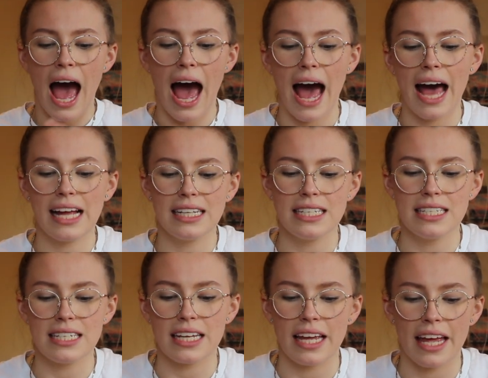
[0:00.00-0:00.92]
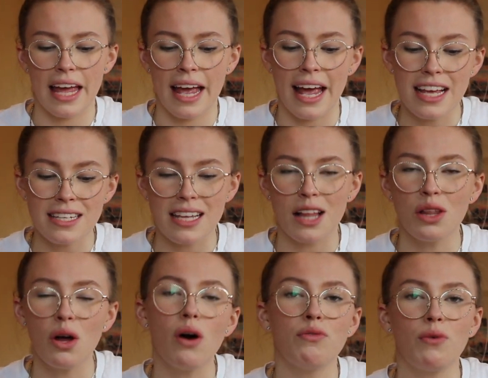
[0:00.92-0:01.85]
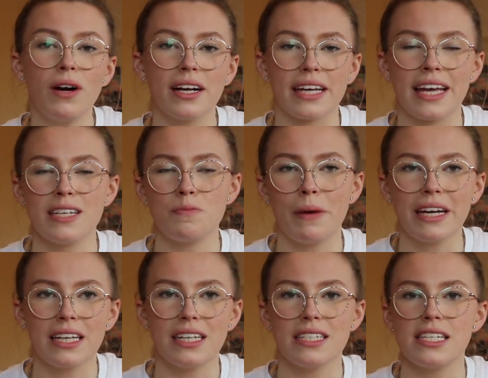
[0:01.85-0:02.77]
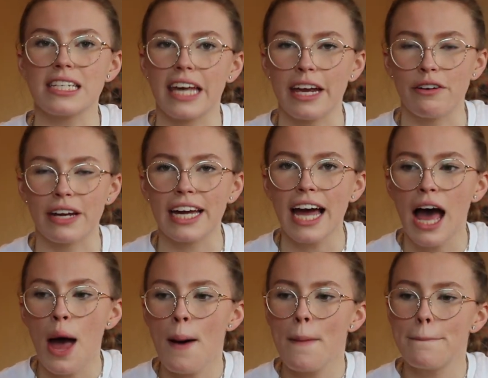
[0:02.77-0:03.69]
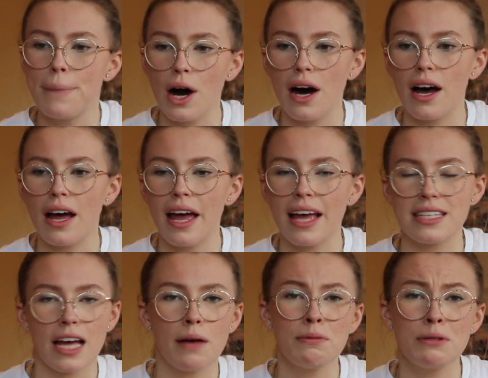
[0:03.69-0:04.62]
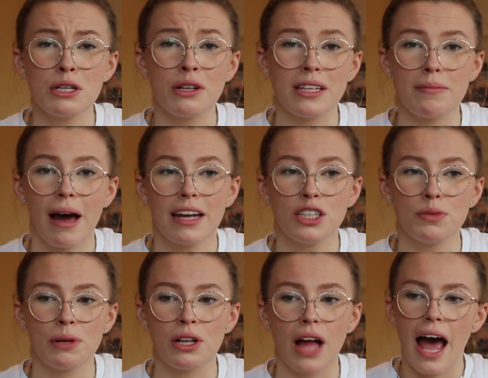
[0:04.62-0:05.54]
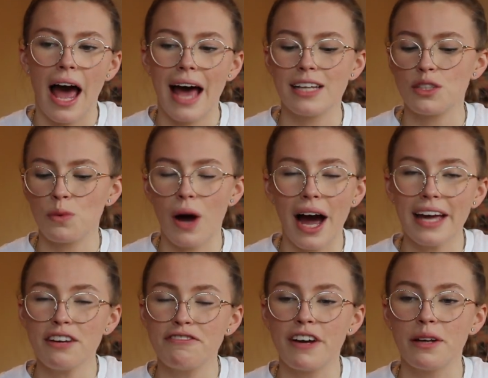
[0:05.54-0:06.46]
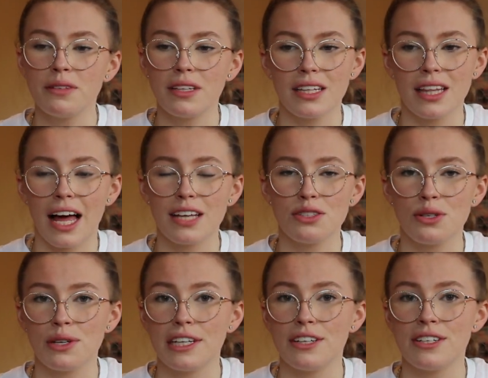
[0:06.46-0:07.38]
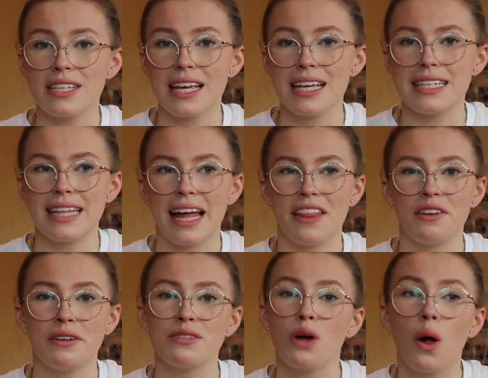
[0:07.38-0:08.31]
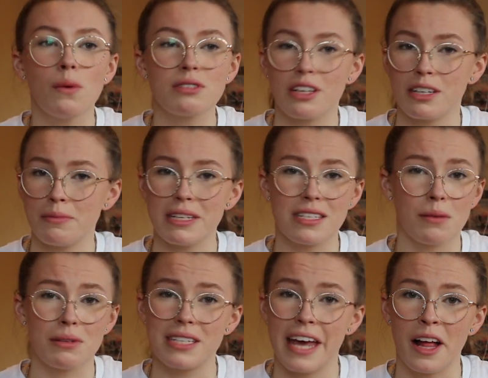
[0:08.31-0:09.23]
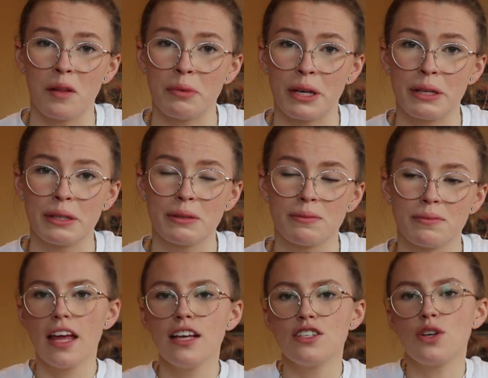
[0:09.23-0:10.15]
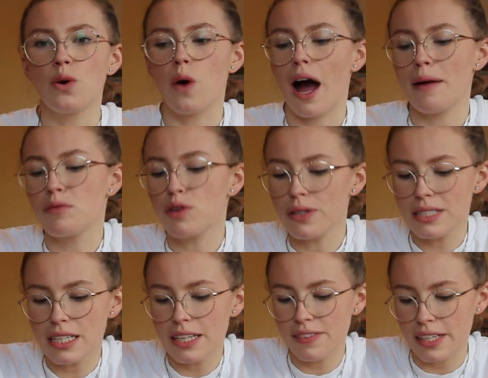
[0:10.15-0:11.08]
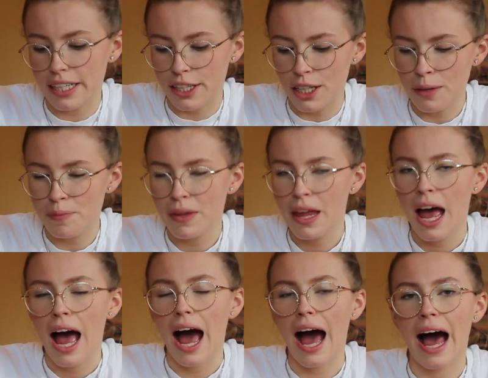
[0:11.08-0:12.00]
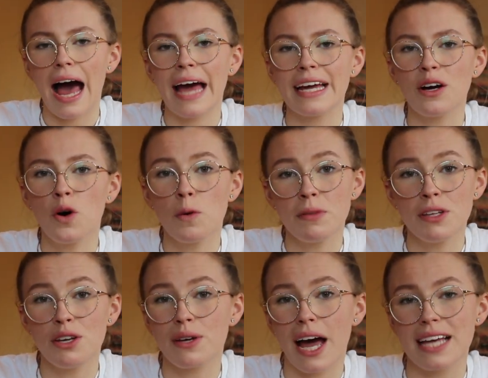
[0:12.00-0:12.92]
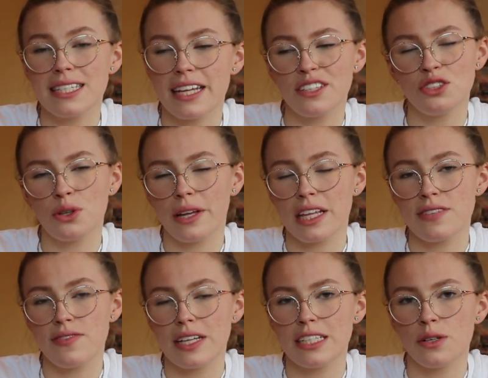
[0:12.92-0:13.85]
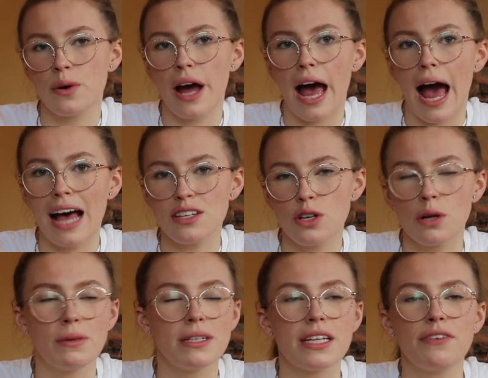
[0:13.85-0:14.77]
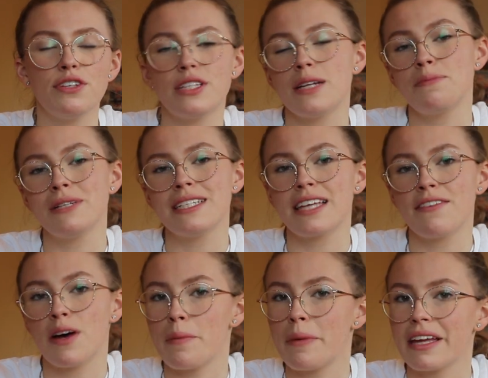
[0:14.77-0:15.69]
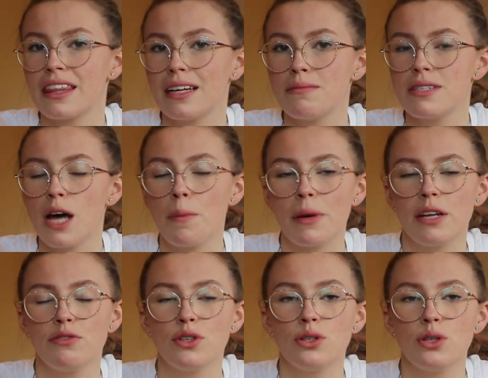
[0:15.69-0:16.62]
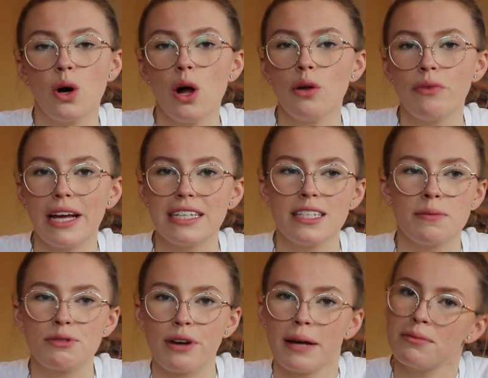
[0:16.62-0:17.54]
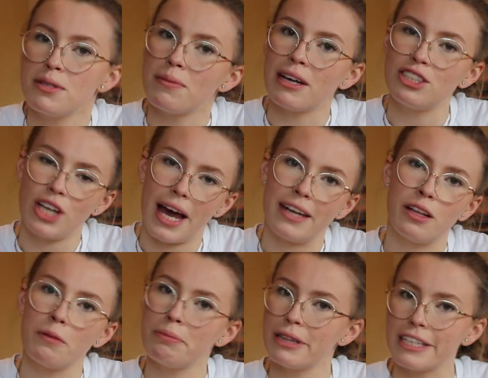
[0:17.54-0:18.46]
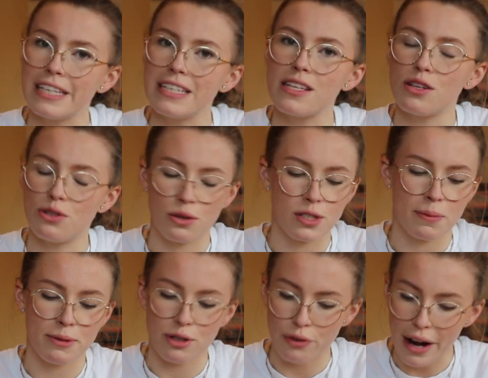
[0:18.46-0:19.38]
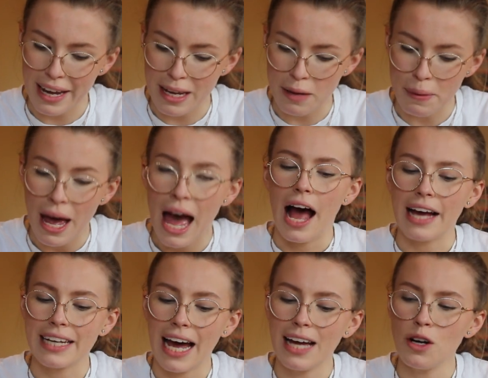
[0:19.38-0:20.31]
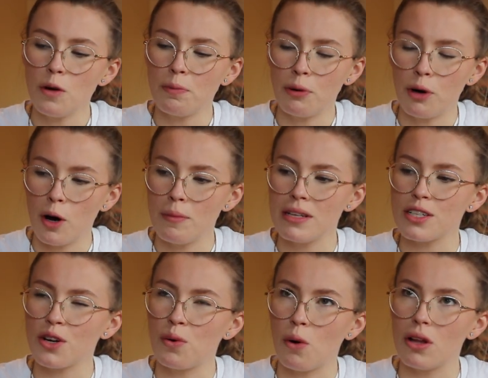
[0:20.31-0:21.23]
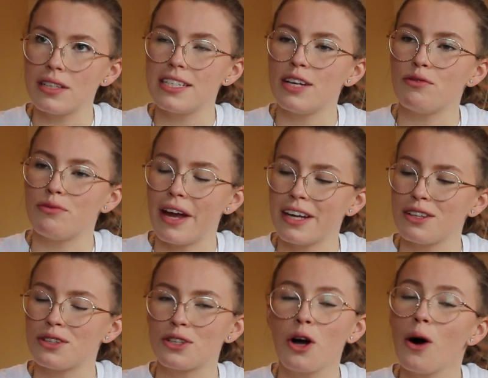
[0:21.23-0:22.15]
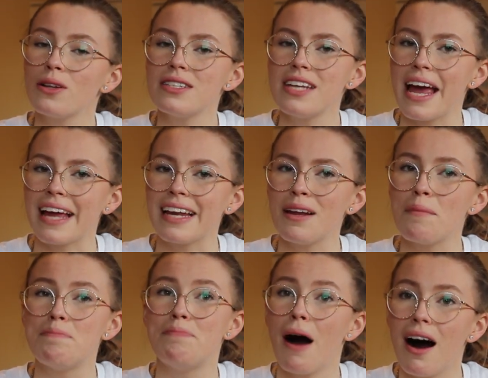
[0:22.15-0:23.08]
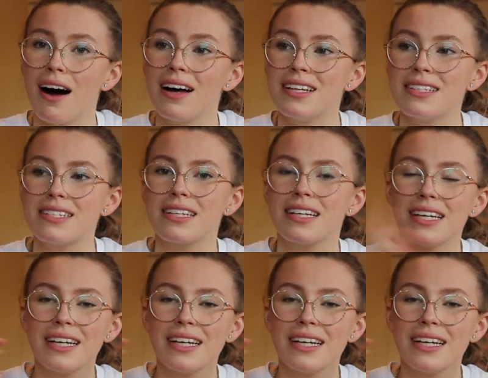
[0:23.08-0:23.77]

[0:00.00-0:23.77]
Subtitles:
And it is a lot of work, it's big and it's scary, but it's absolutely manageable. And what I have found in the last 2 years is that there is always going to be someone to help you. So I'm going to leave it here. I hope that you guys did enjoy this video. As always, if you did, please give it a big thumbs up. And if you're not already subscribed to my channel, please do subscribe. I cannot promise quality, regular content, but